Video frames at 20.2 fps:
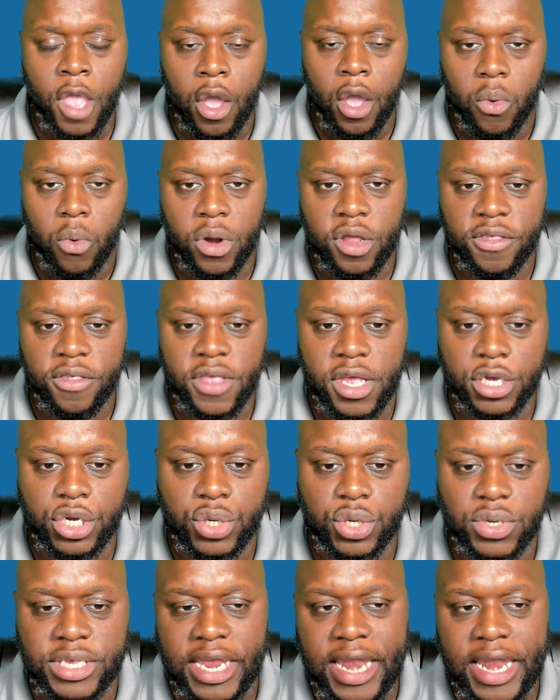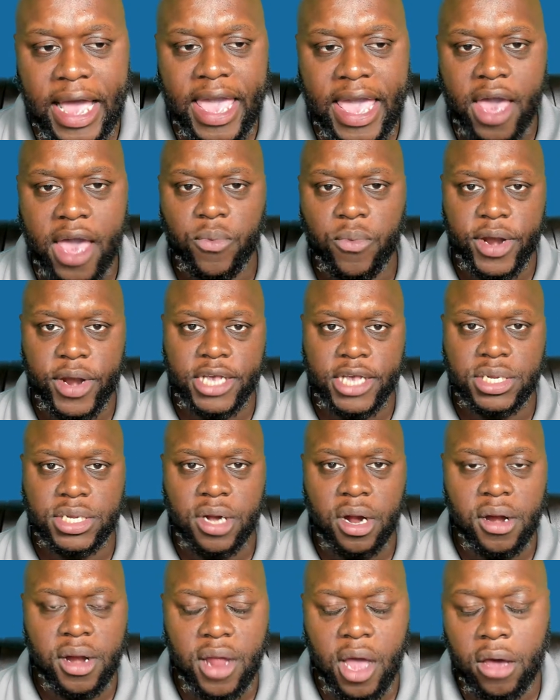One of the issues that I had when I
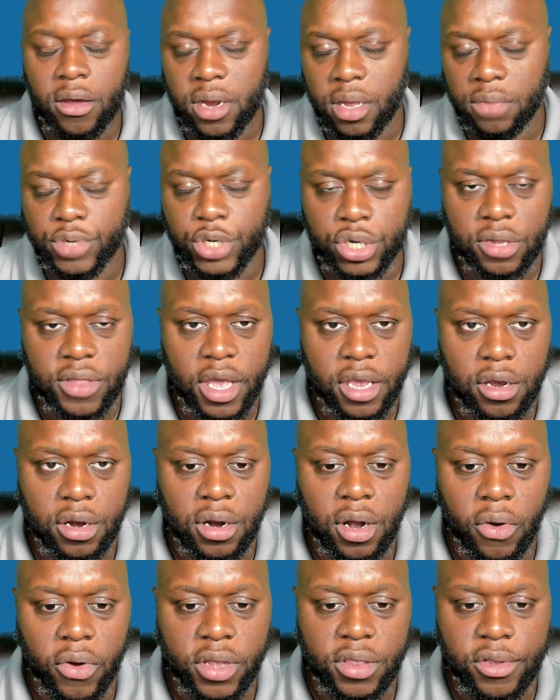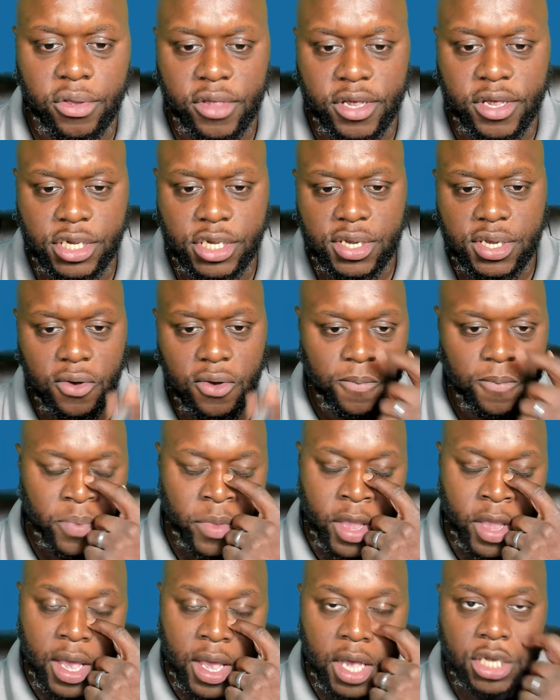started out, and I'm sure that you're going through this too,
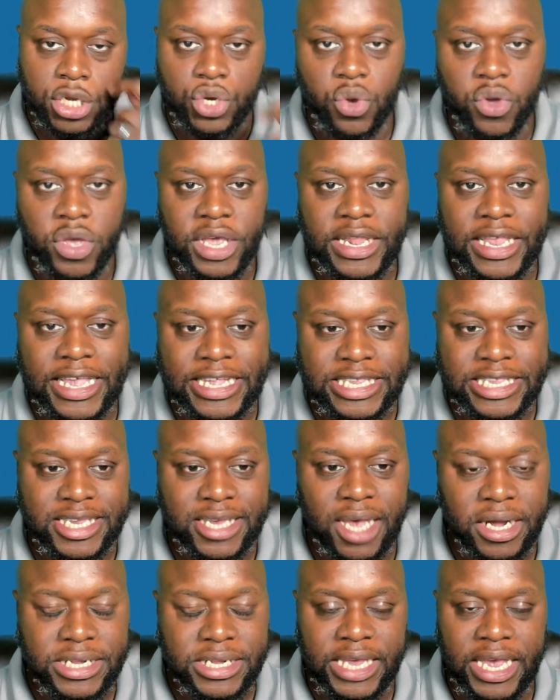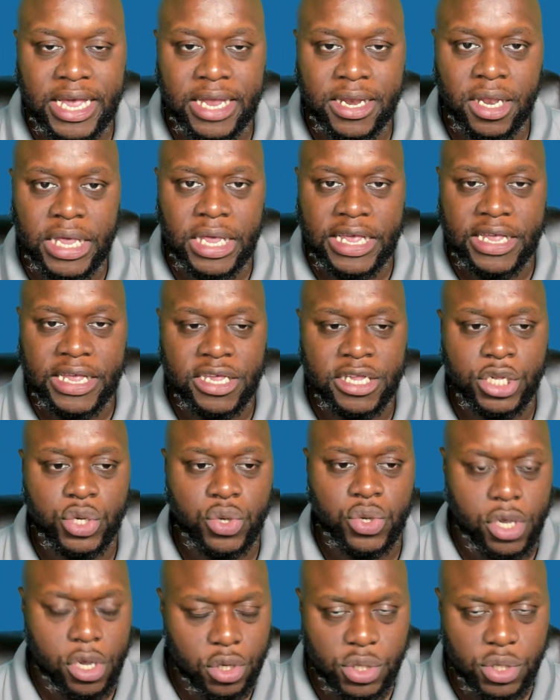is you can get sucked in into
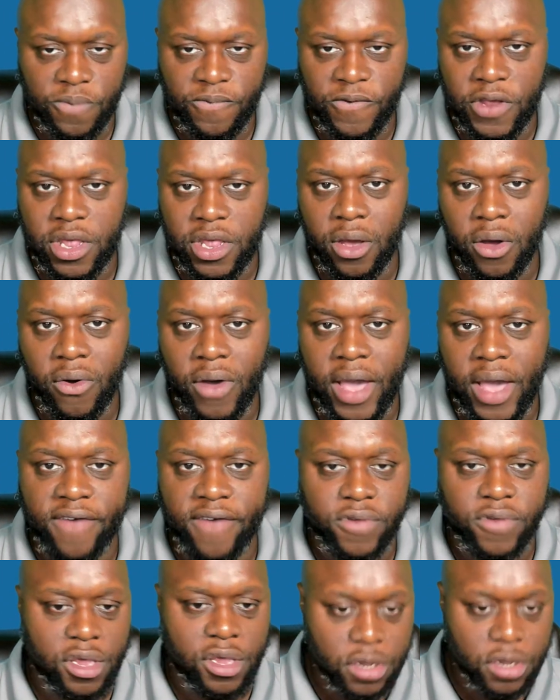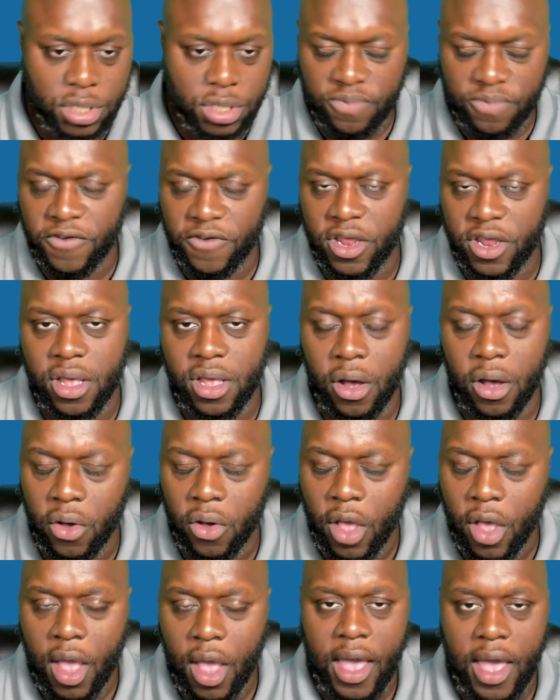YouTube video after YouTube video,
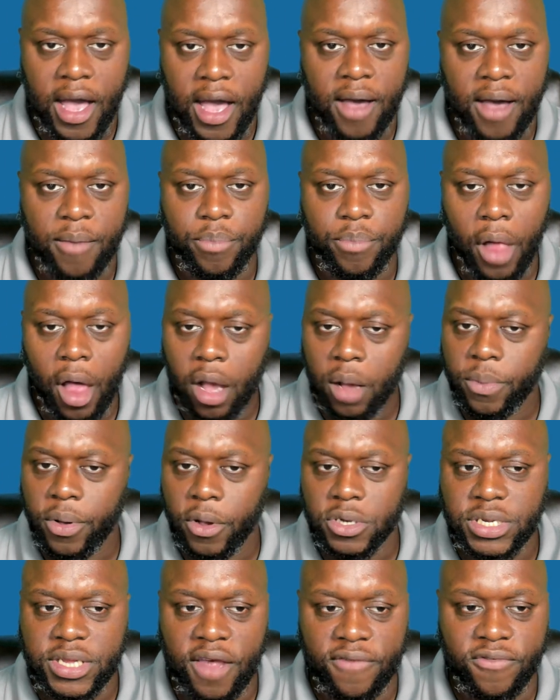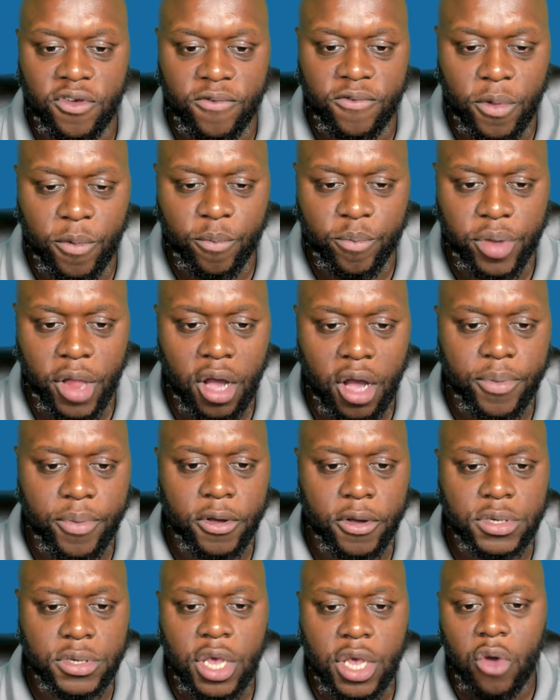uh, blog post after blog
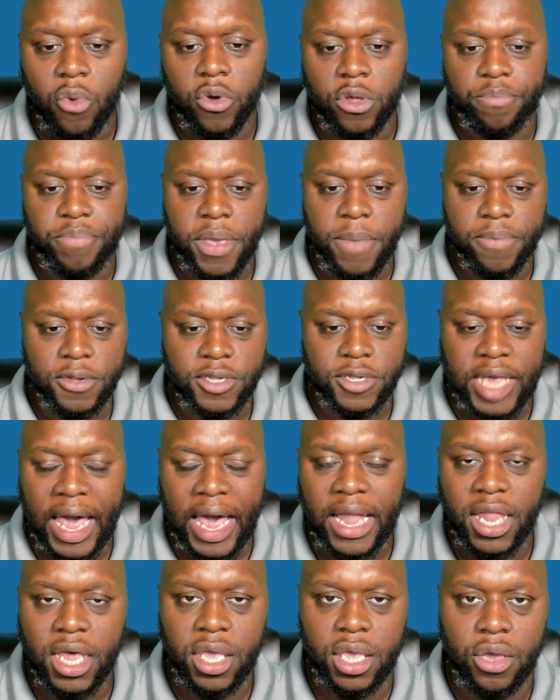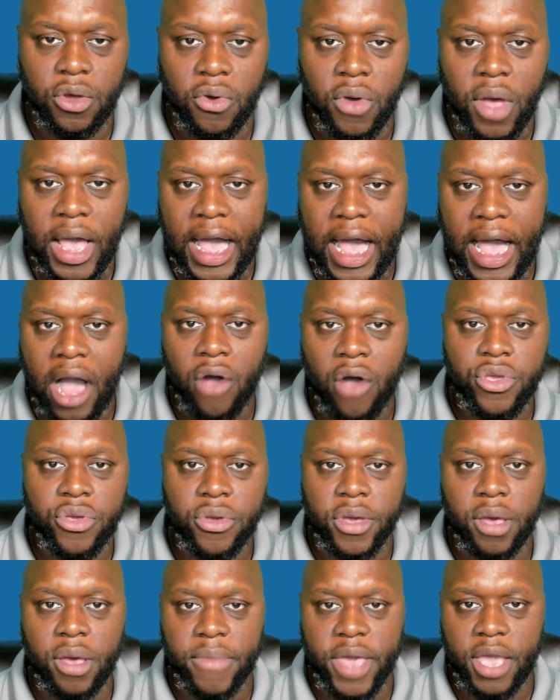post, with people telling you how you
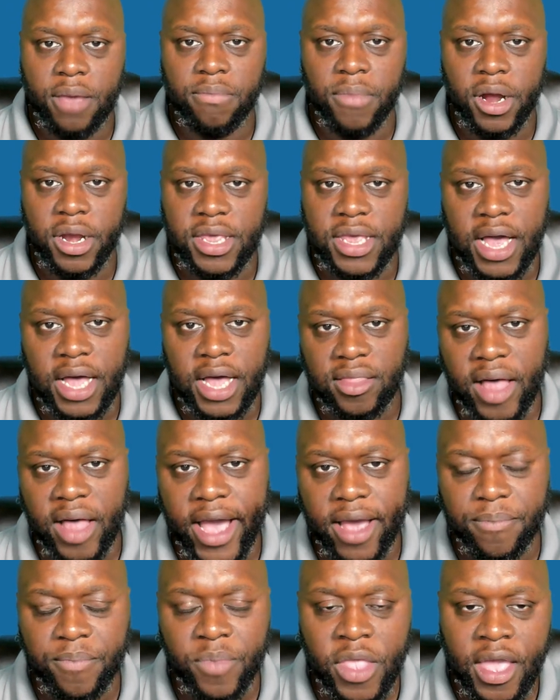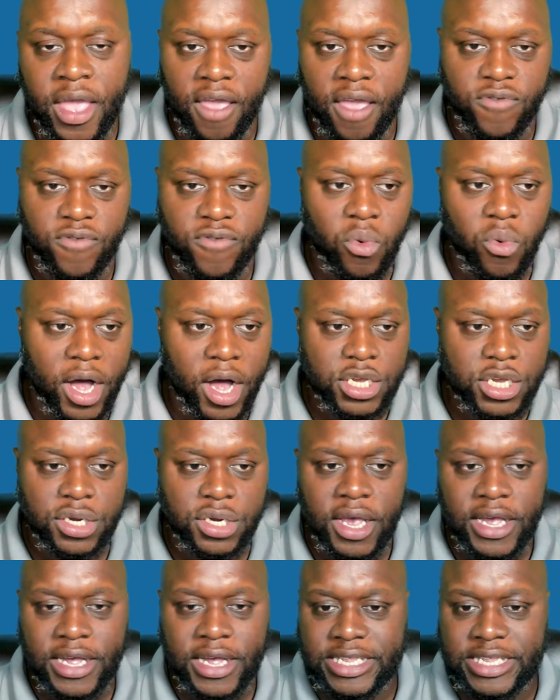can make money online. If you watch
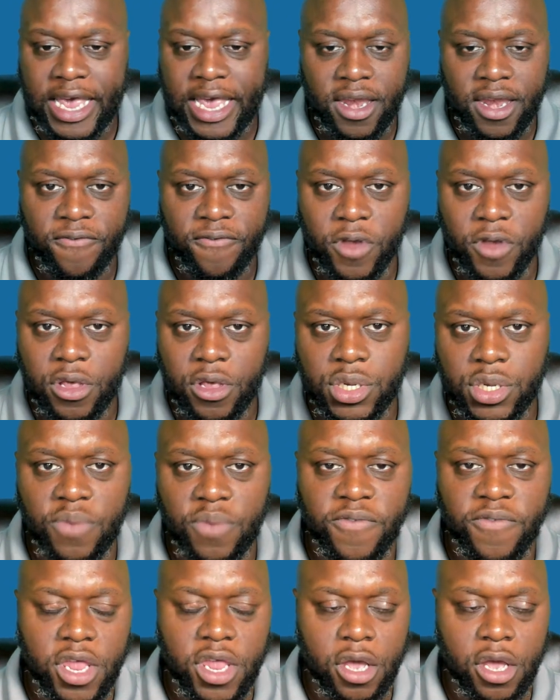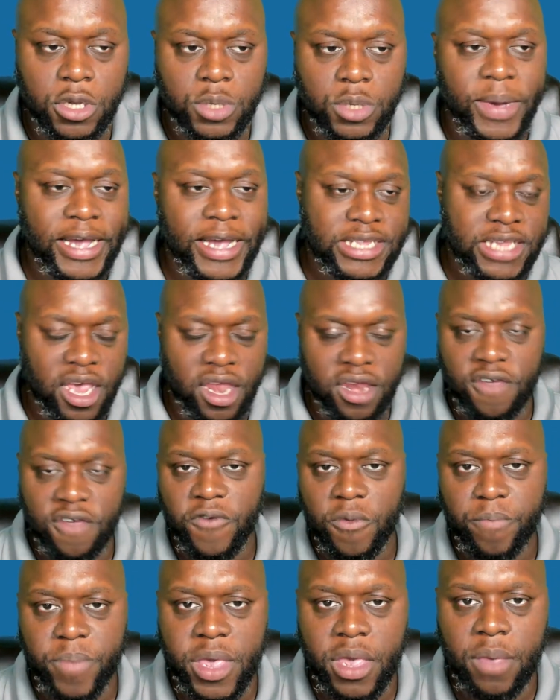10 different YouTube videos by 10
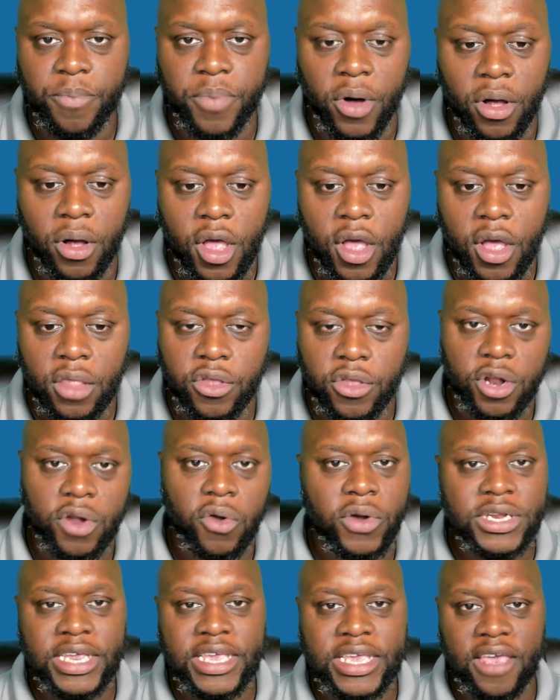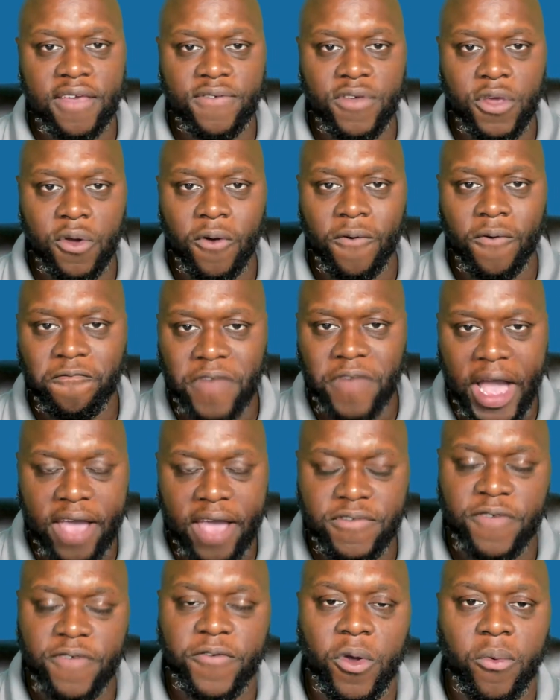different people, they're going to give you
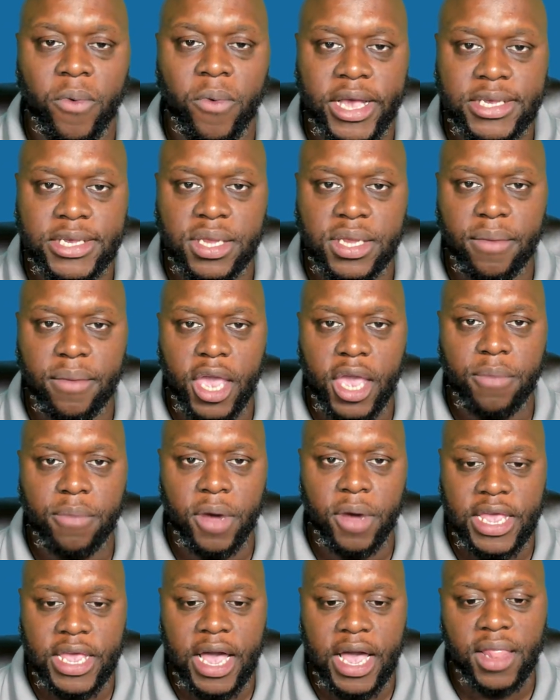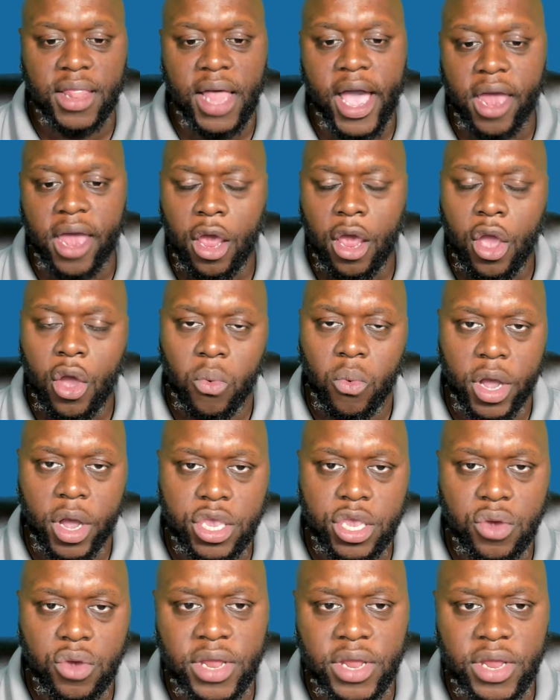five different ways to make money online. What
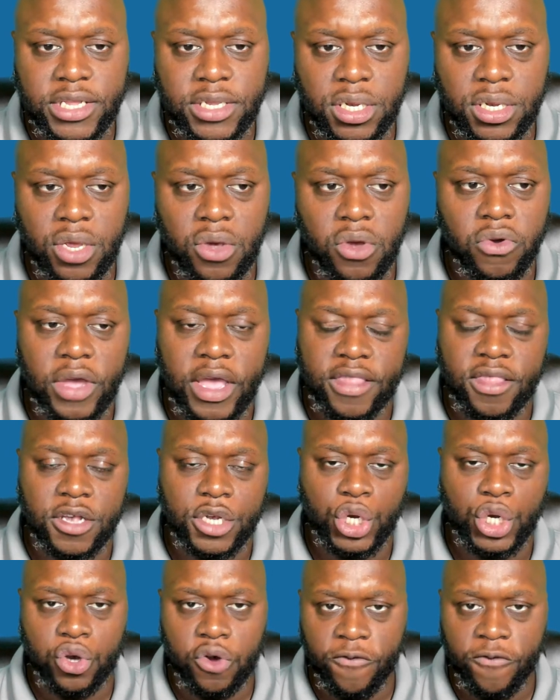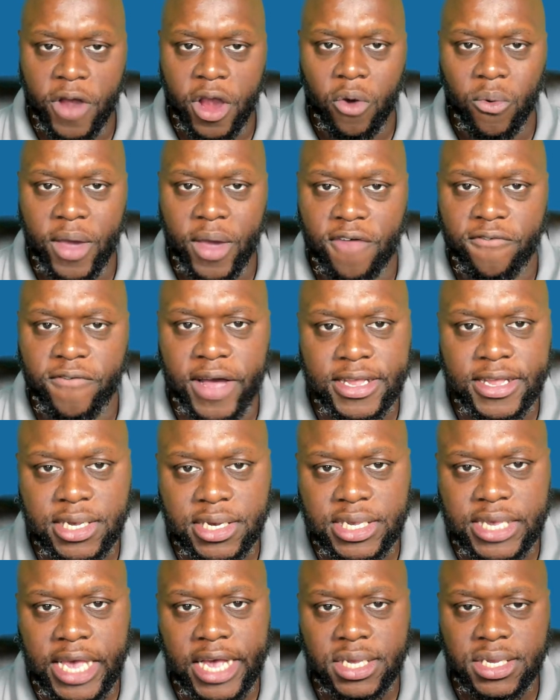you need to do and the surefire way to find
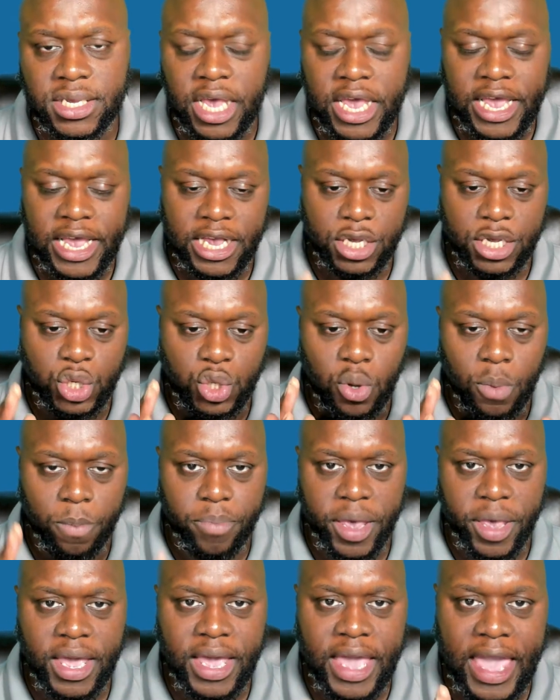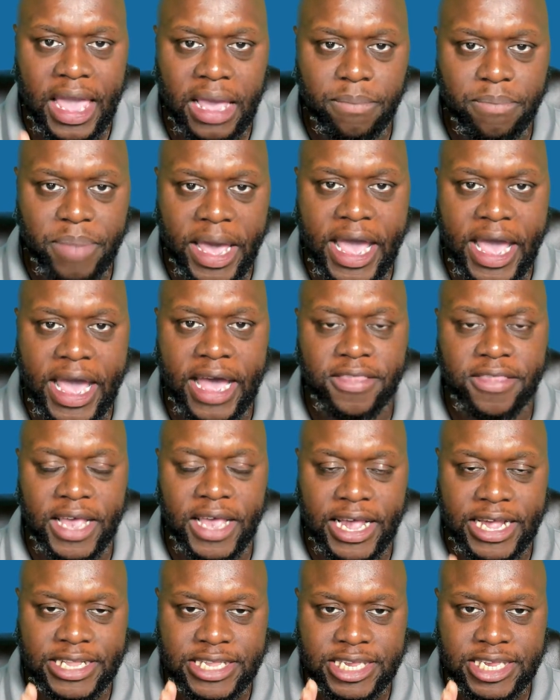success is to pick a path
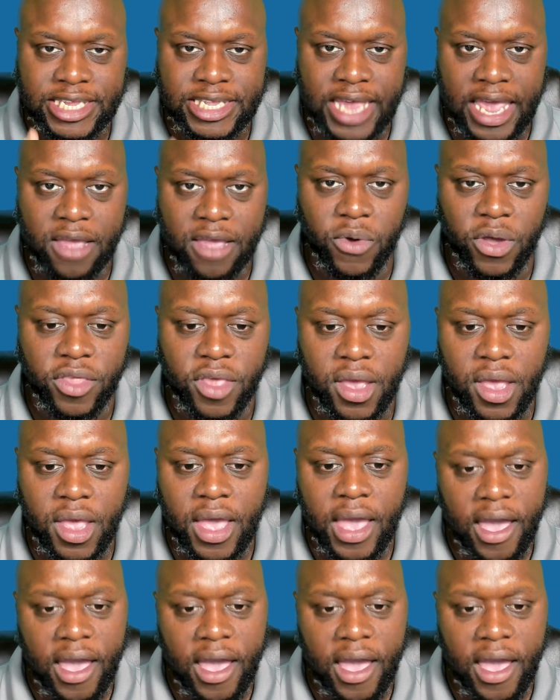and stay with it.